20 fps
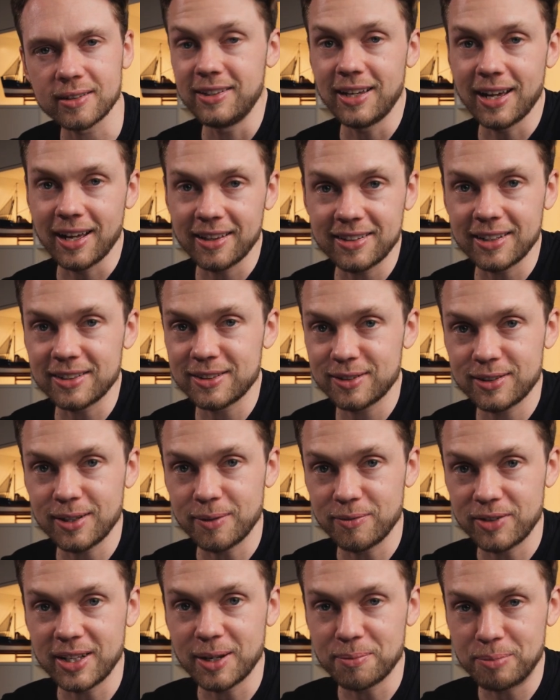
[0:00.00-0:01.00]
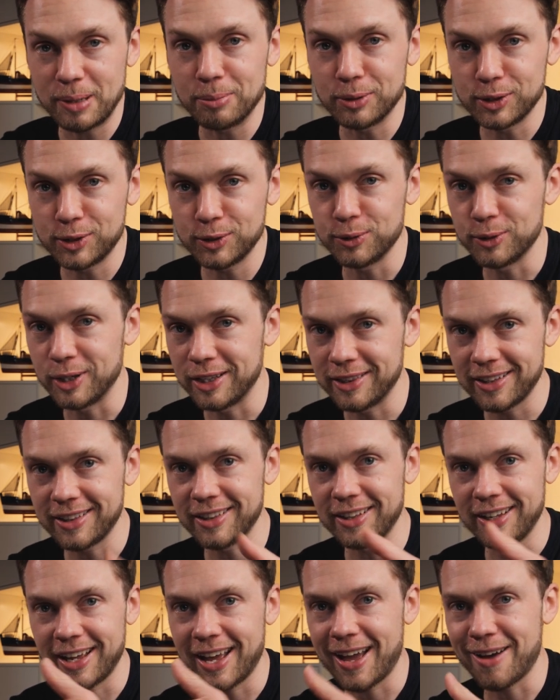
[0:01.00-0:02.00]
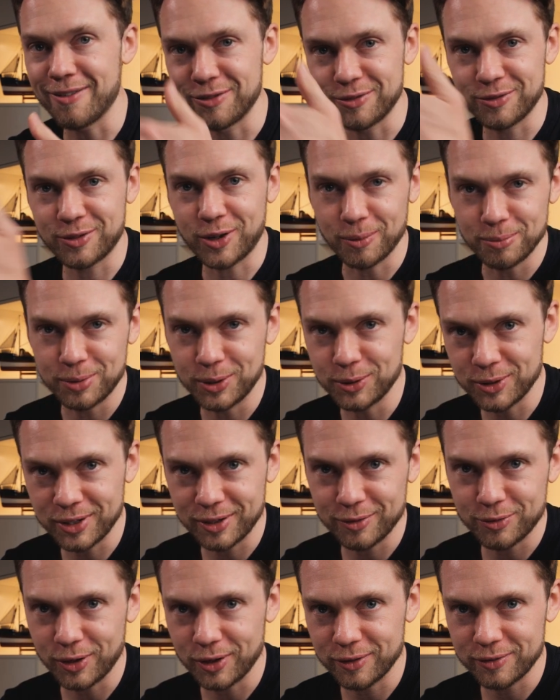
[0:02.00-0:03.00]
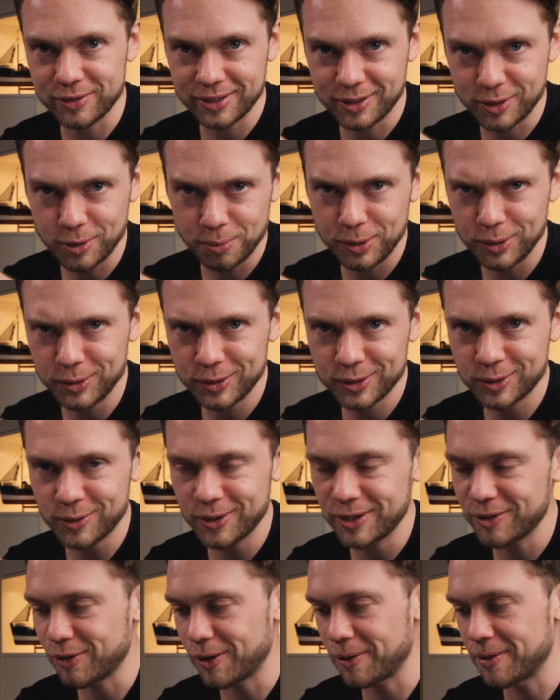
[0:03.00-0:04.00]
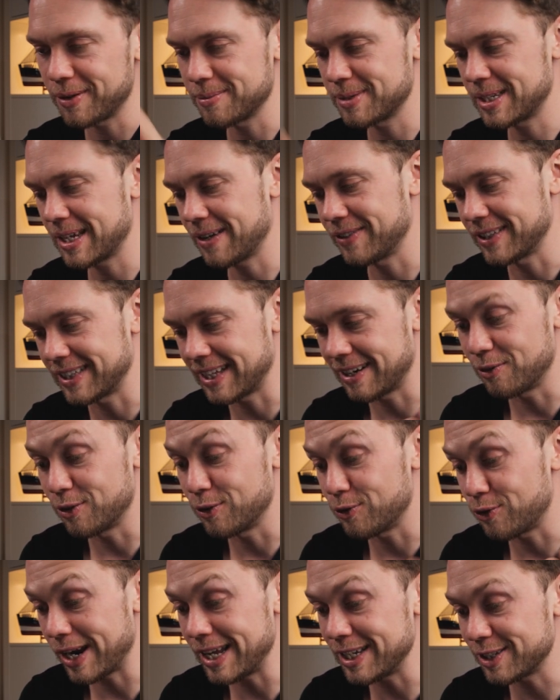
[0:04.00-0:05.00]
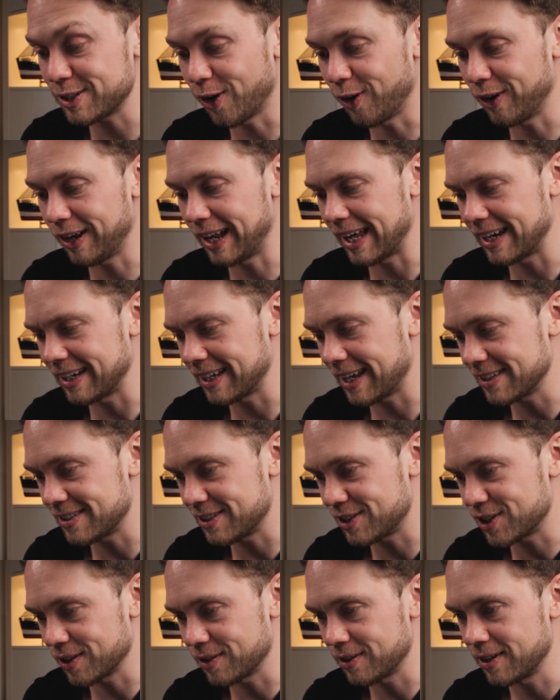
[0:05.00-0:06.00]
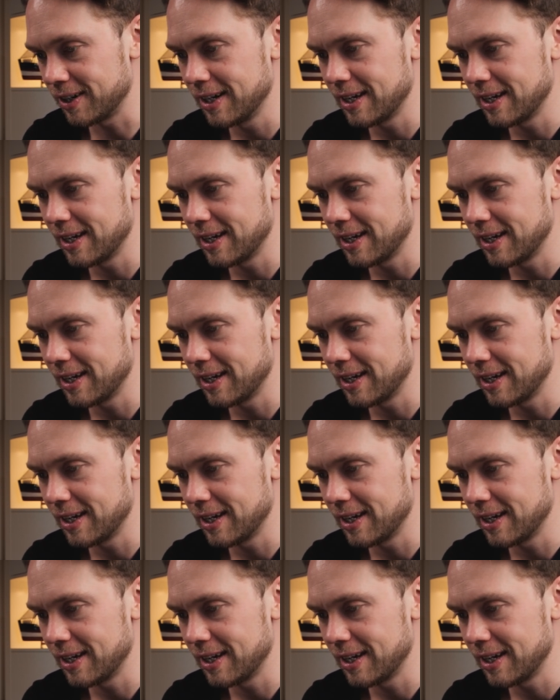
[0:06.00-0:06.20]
Yeah, that's something that people do, and then they have computer screen in front of themselves and then race online against each other.